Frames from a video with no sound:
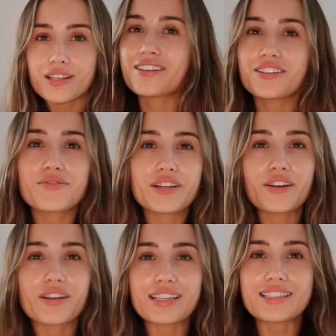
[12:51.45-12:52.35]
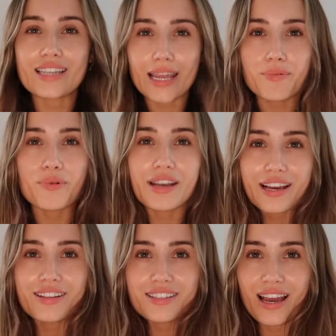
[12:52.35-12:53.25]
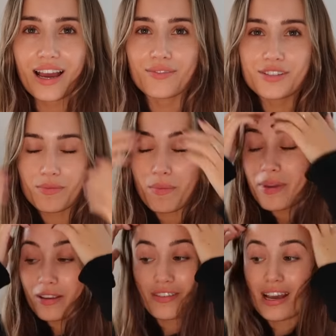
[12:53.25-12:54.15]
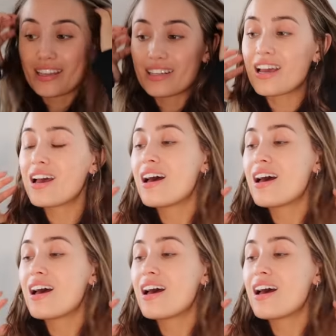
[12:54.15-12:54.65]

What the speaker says: it's just a really good like staple necklace to have. So I'm a big fan.